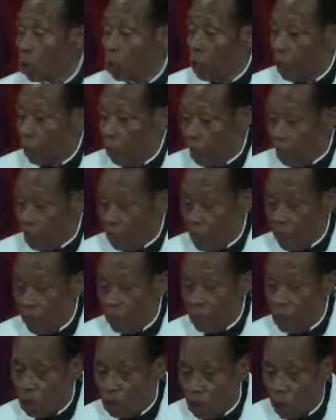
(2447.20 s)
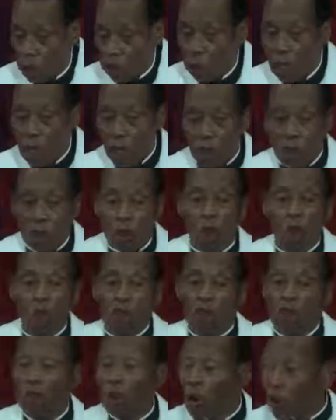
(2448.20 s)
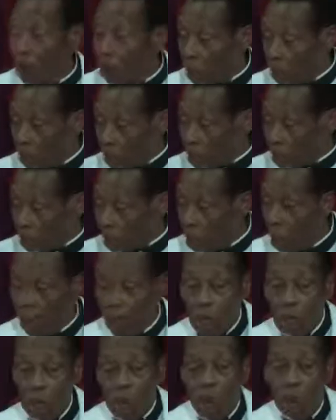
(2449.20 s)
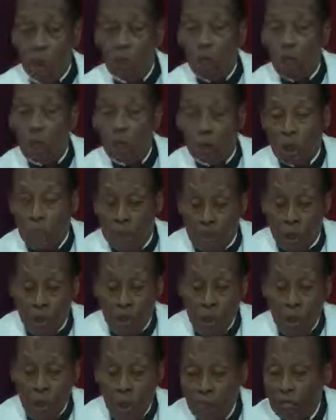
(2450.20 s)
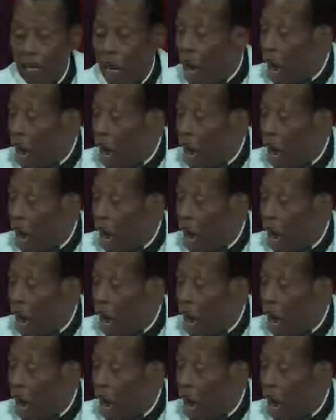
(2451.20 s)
women in the church to go to Minister to talk to her. But